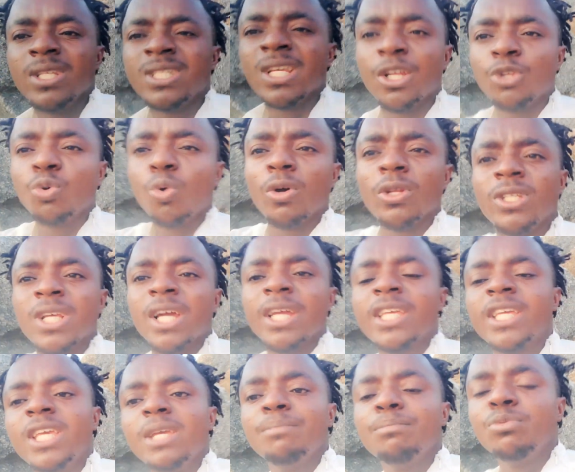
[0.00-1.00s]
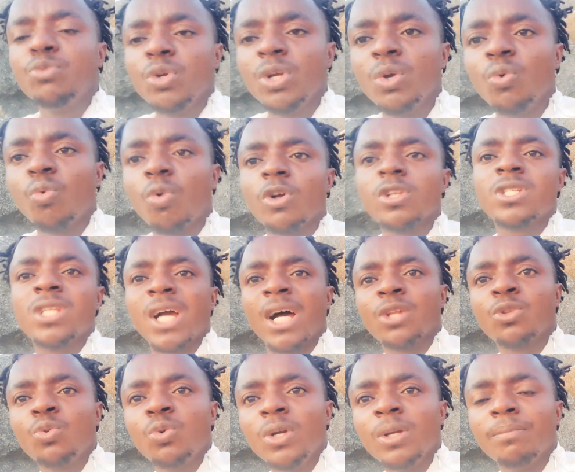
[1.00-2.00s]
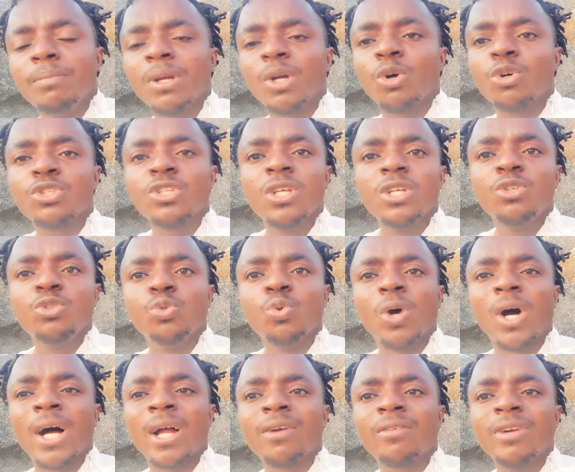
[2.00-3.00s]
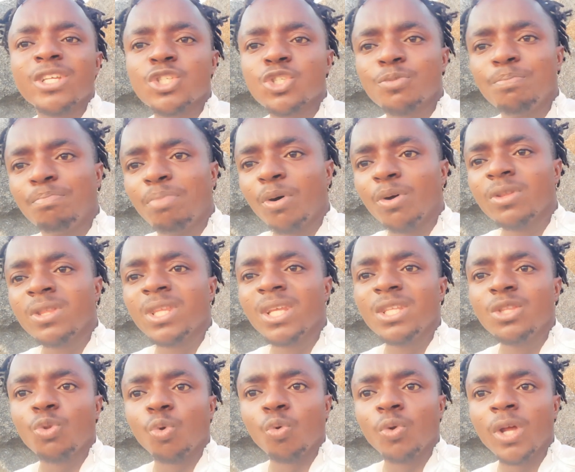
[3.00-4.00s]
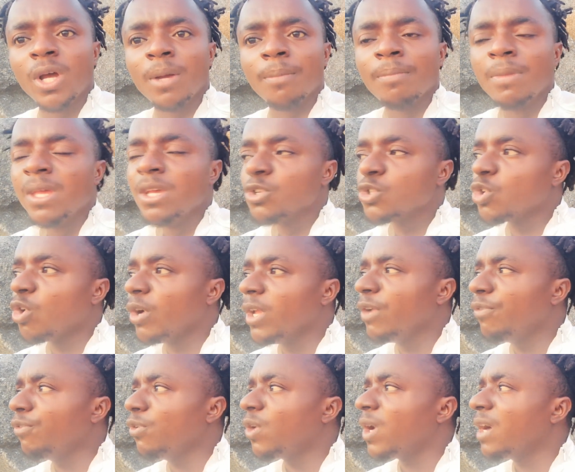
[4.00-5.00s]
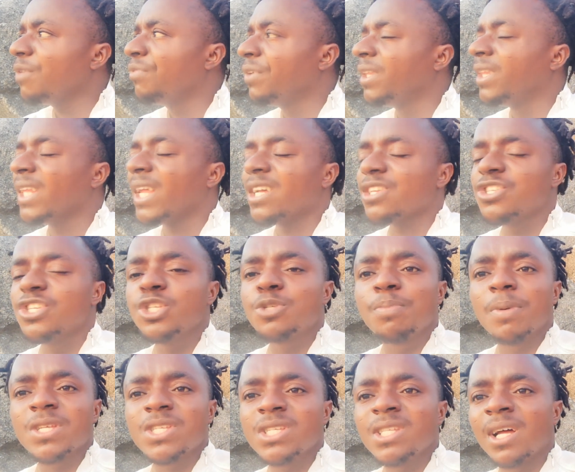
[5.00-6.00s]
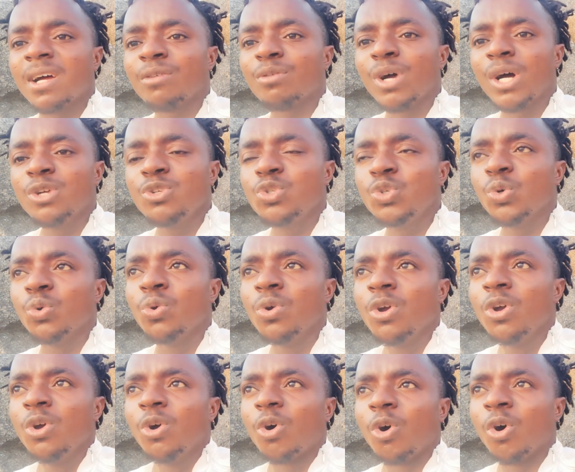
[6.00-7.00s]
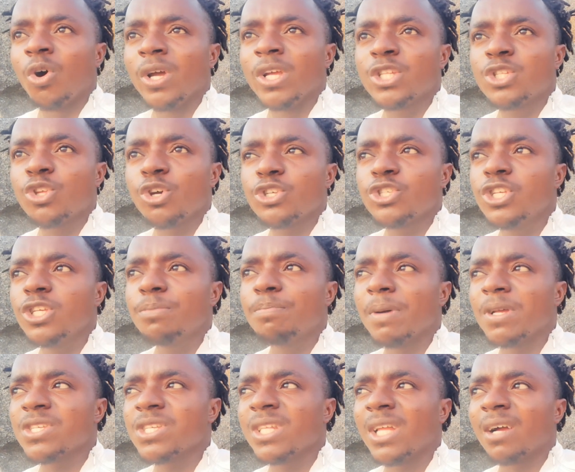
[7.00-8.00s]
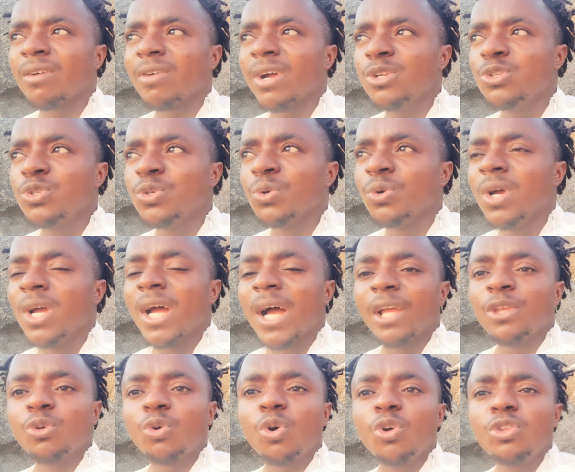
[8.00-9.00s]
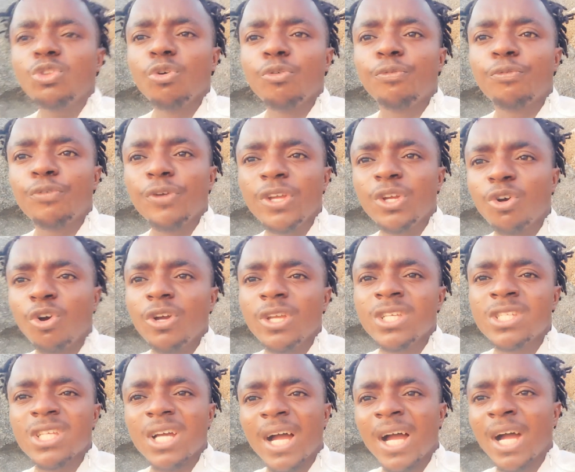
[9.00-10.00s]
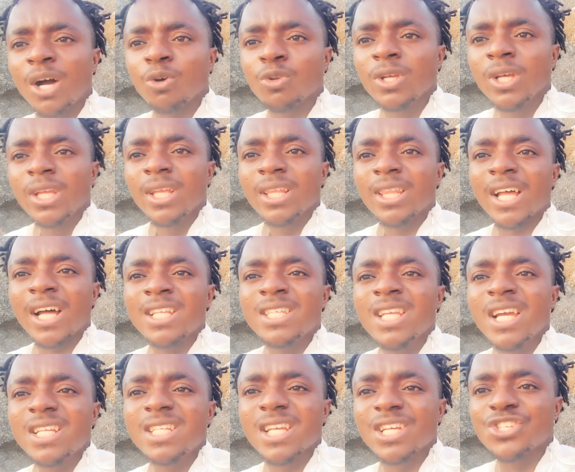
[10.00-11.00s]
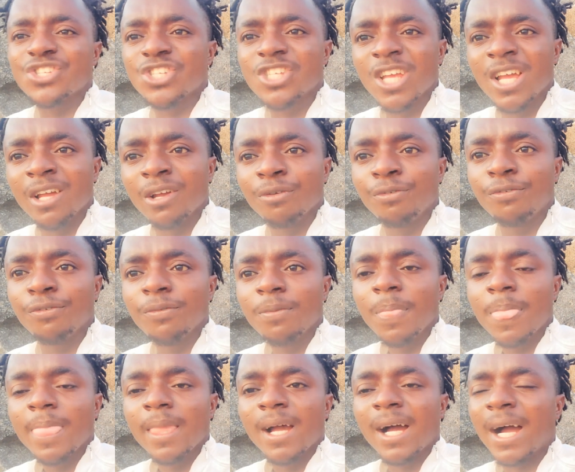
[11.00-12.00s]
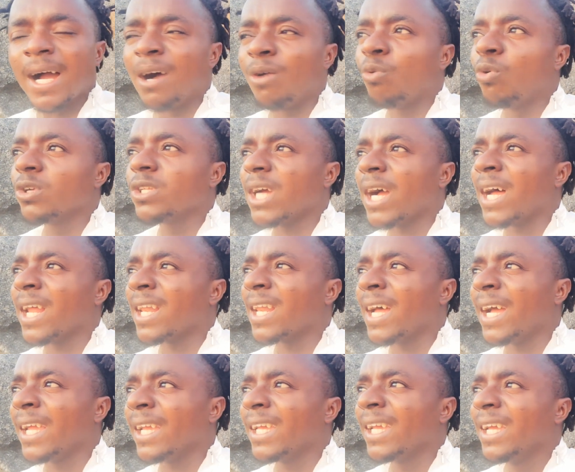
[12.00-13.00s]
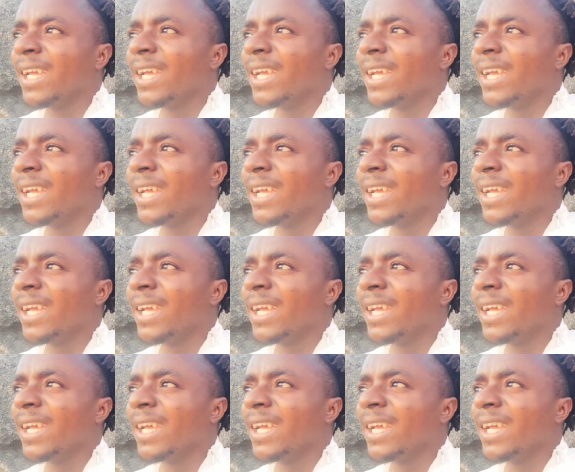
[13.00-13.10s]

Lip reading: they do, they keep doing what they are doing, because you are responding to them. So if you have a narcissist person around you, or a toxic person around you, and you come to figure it out that they themselves are what are like